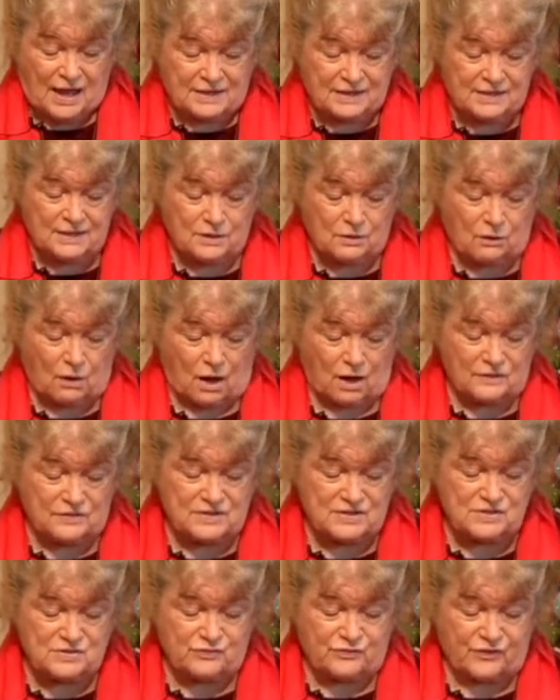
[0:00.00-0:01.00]
here are
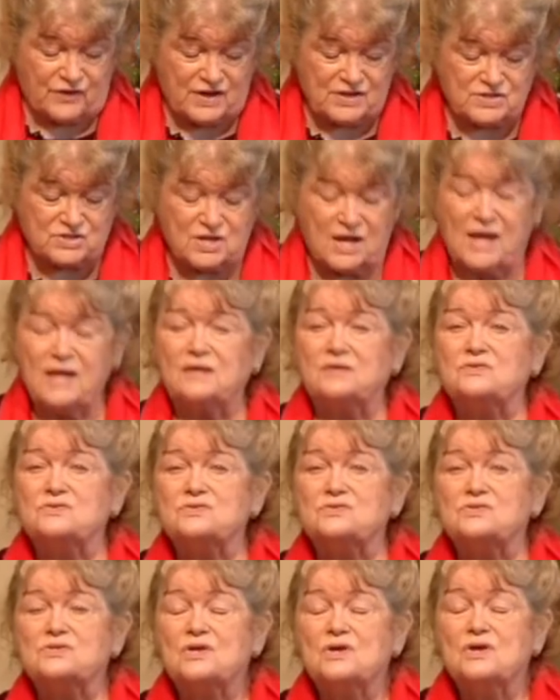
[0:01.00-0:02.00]
these French
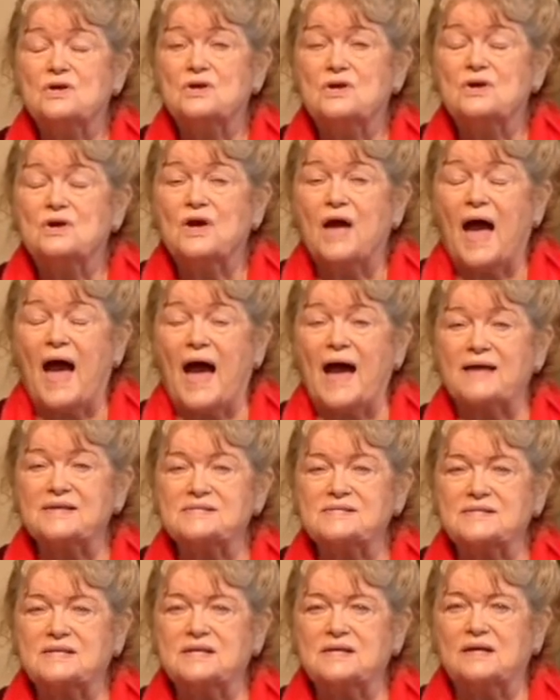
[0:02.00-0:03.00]
hens
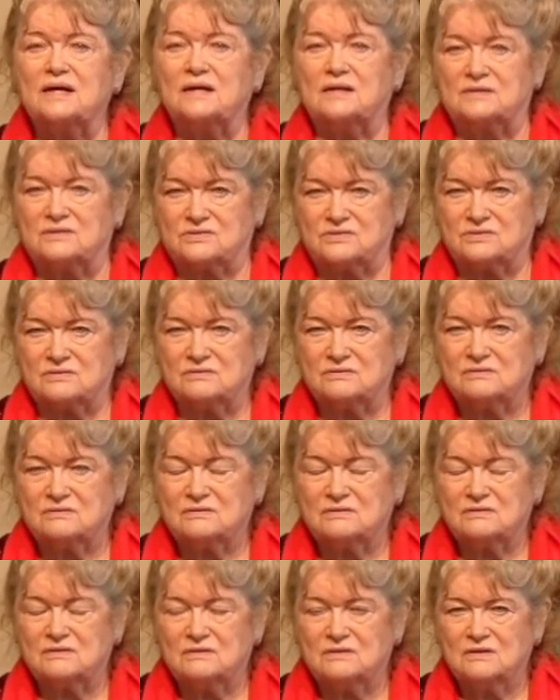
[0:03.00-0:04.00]
asking us,
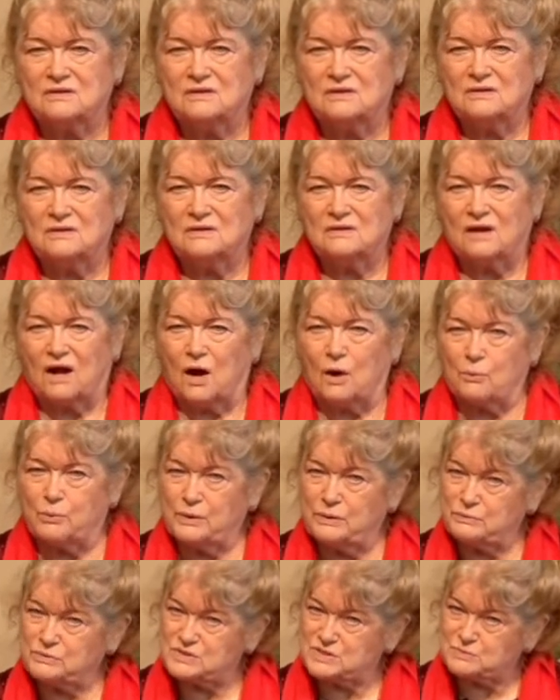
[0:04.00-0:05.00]
are we
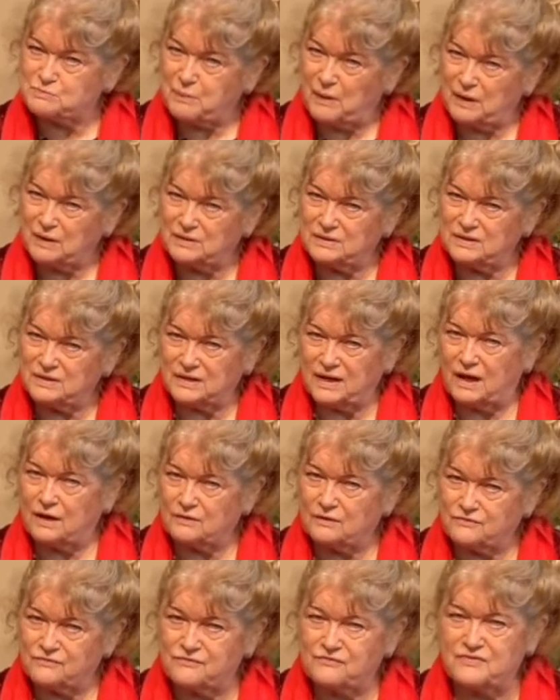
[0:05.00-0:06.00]
responding out
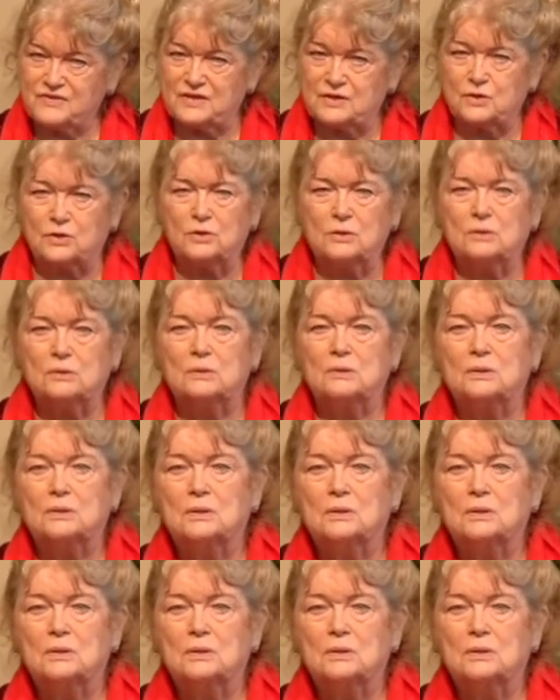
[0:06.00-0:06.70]
of fear?